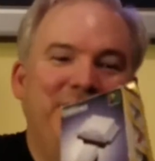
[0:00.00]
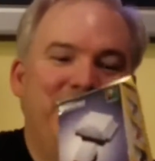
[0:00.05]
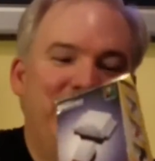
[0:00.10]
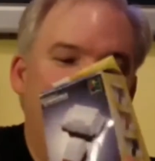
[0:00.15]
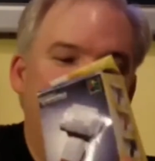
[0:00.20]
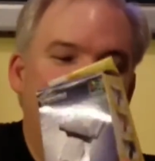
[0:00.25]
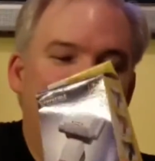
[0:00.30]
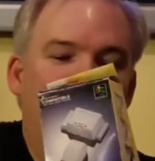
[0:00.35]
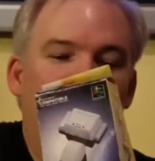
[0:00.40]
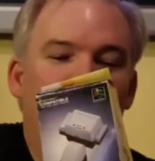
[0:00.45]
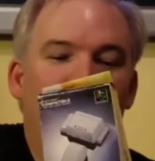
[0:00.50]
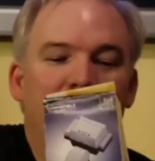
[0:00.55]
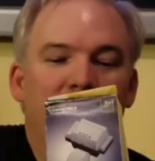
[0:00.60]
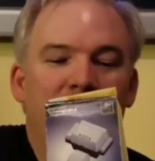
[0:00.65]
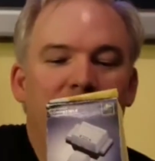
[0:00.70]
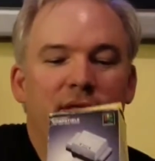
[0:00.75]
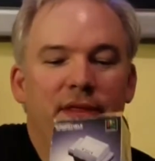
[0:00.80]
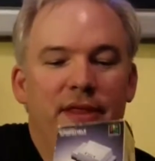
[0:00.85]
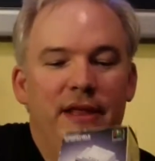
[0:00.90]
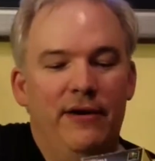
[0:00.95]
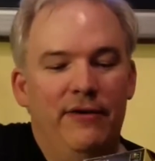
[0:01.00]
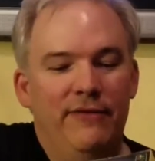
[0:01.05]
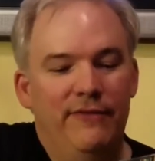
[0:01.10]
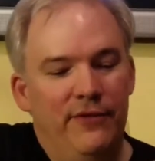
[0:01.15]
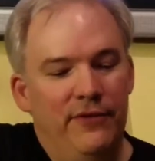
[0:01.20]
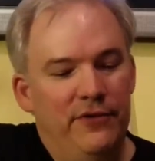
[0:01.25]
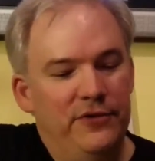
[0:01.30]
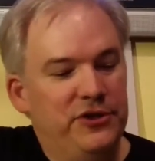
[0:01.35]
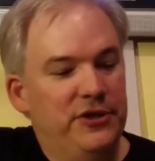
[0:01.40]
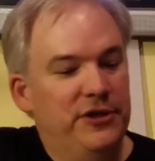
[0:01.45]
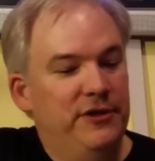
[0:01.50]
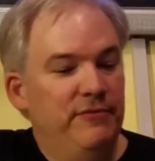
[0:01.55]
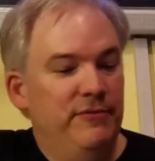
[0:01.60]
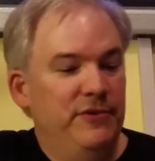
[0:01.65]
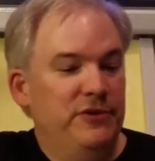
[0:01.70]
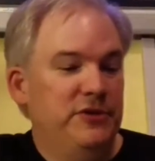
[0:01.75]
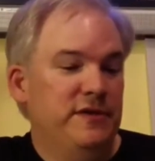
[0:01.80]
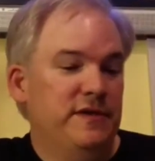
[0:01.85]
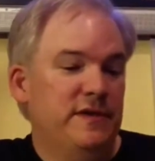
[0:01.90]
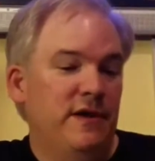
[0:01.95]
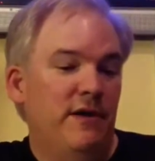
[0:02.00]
came out with their version, which